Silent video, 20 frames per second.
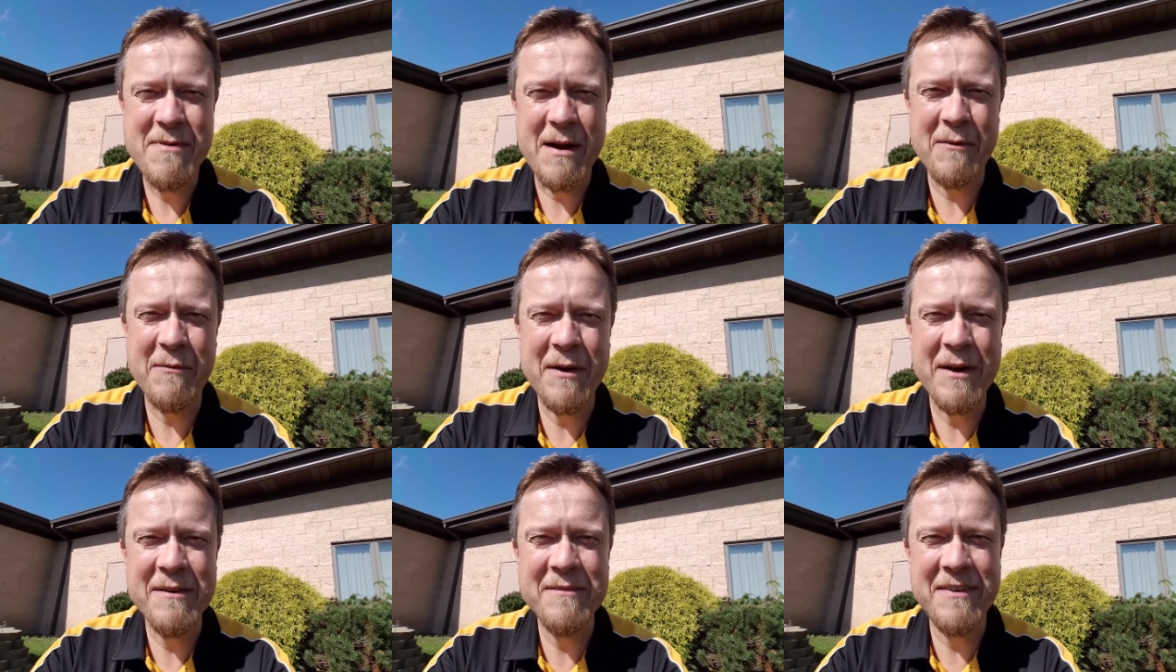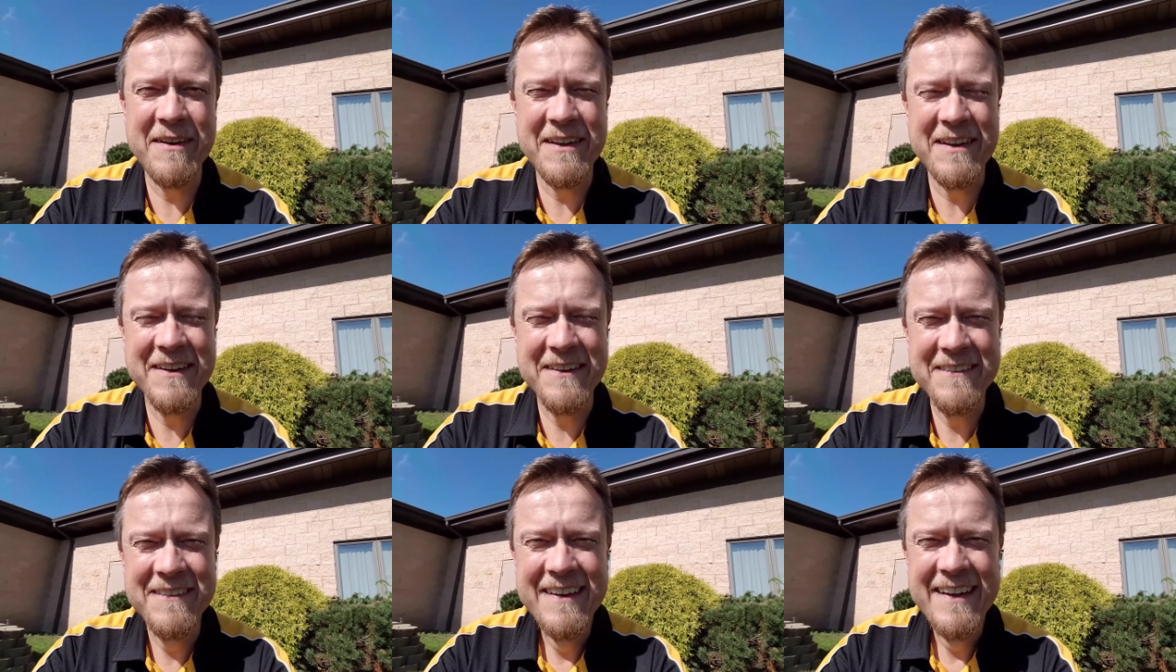by way of
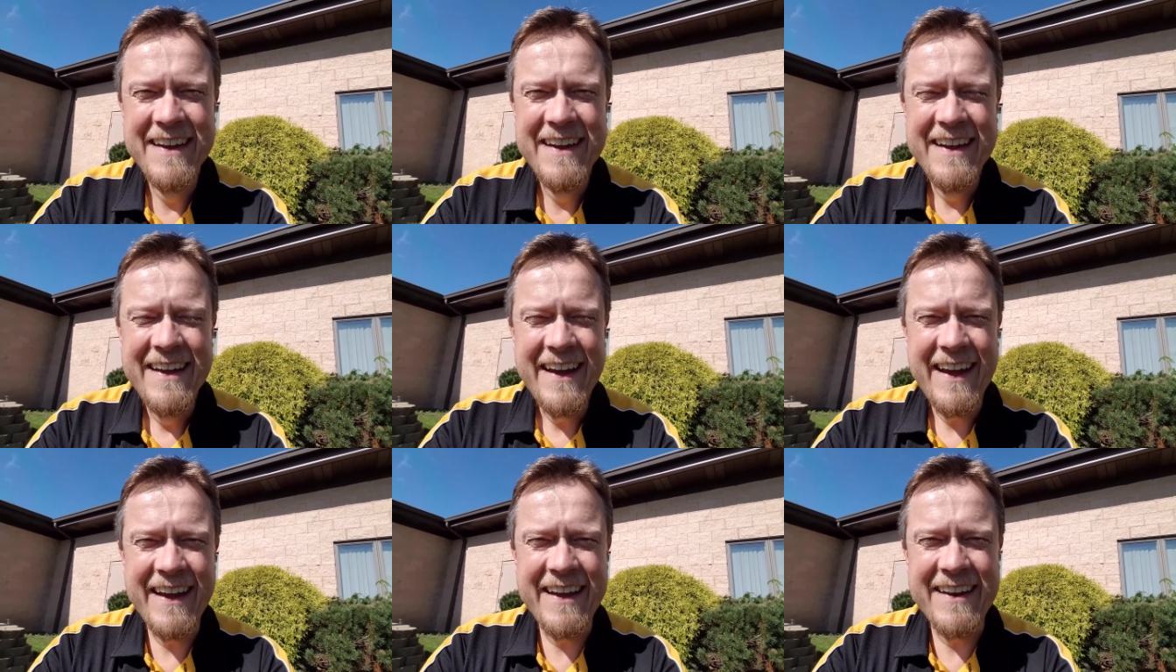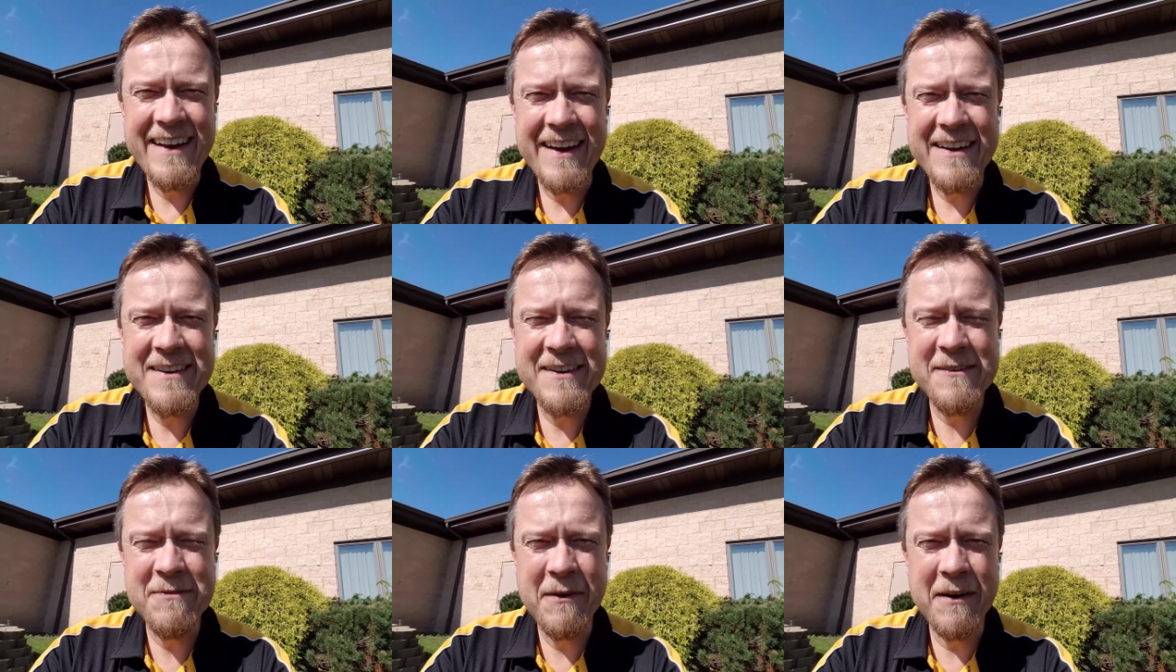video. And I
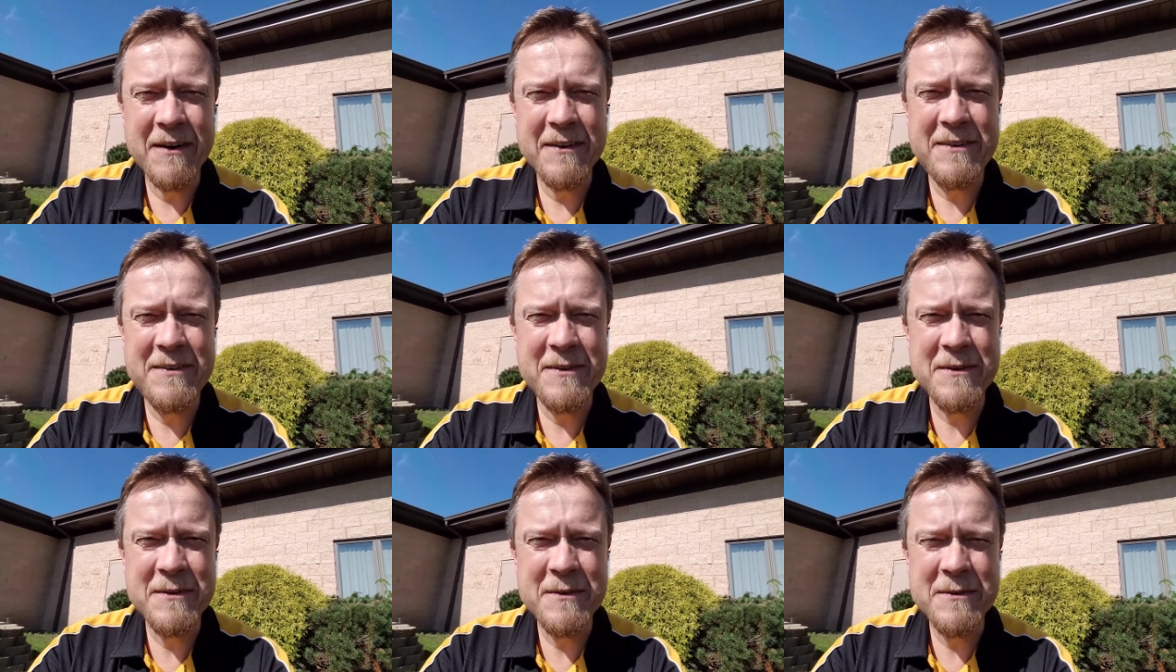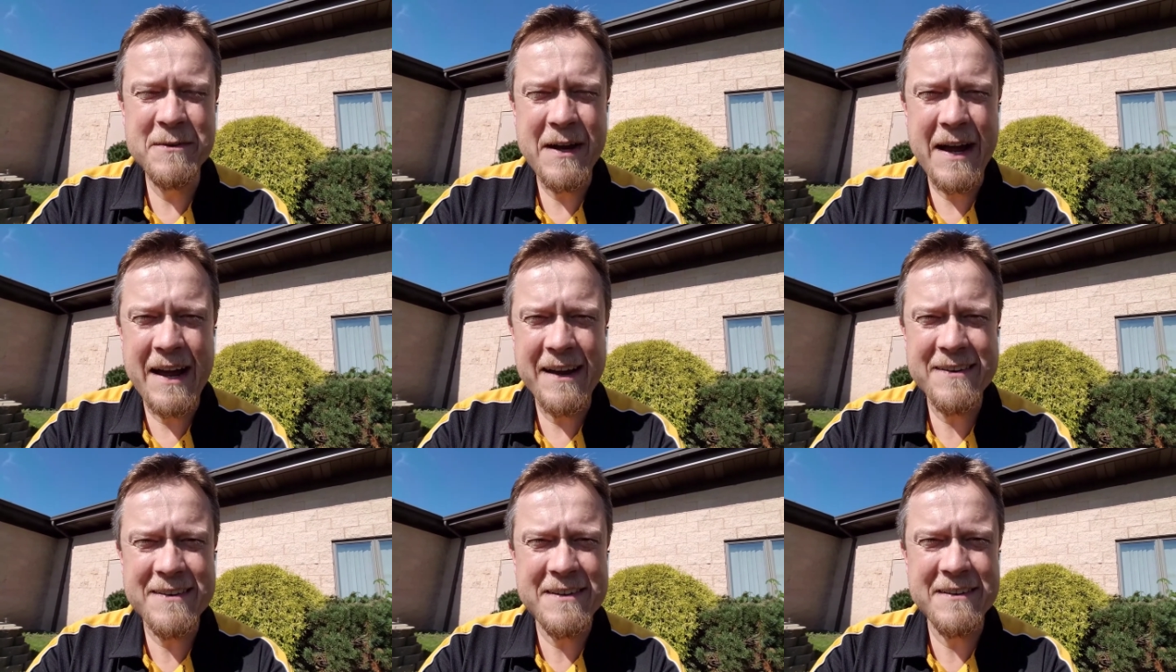just wanted to
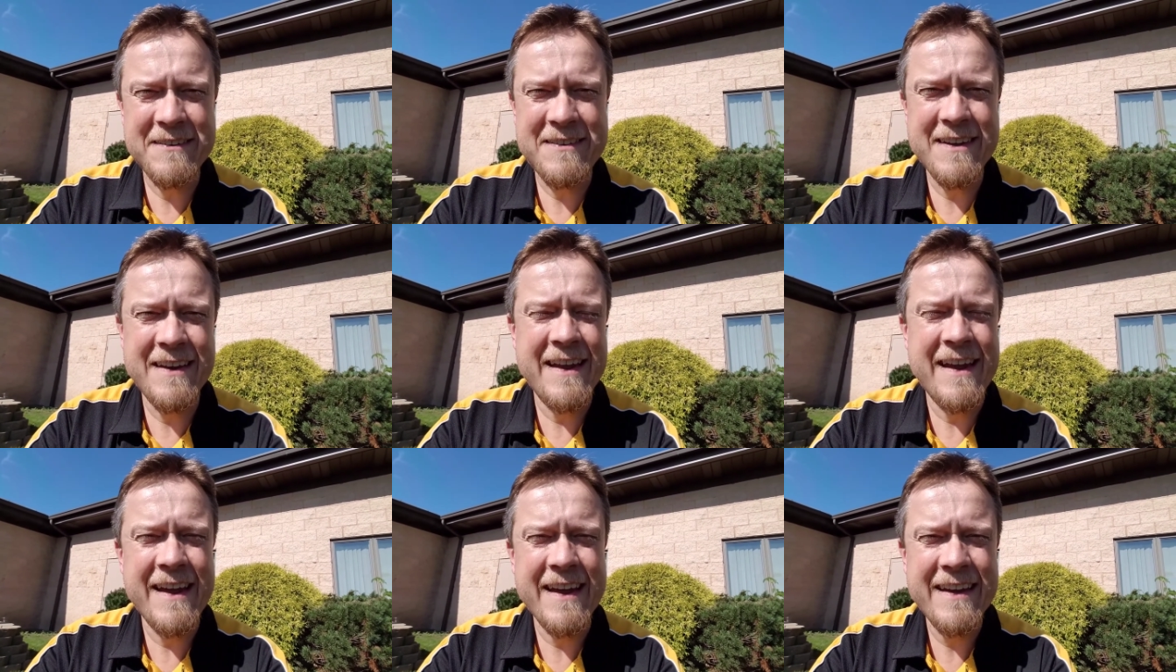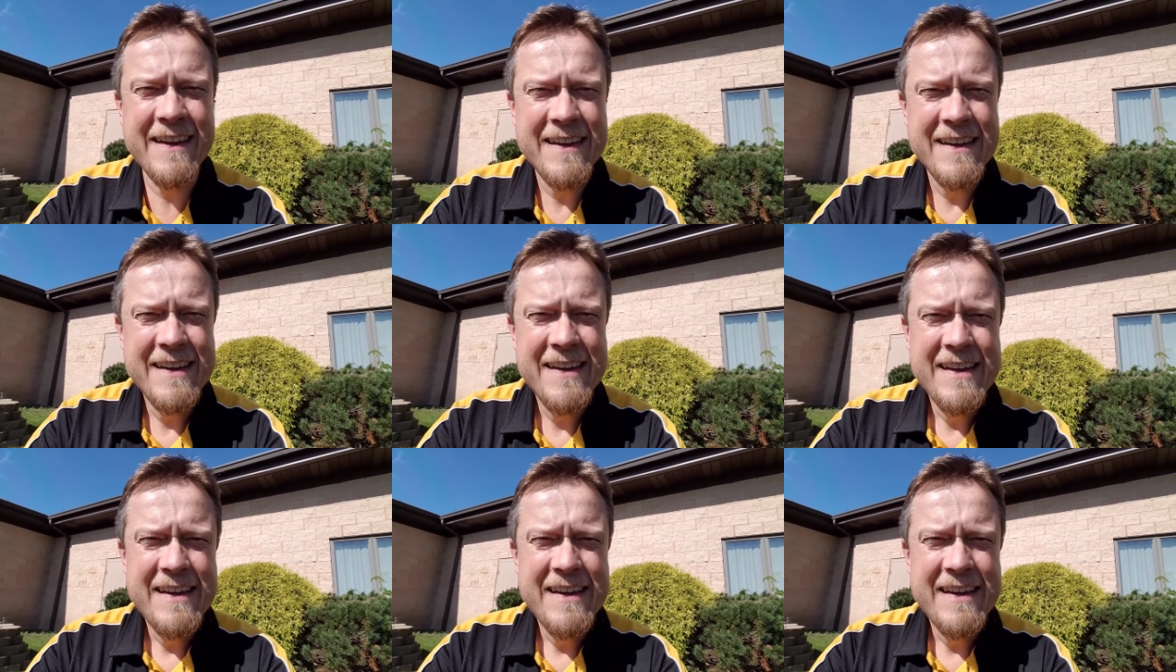ask you today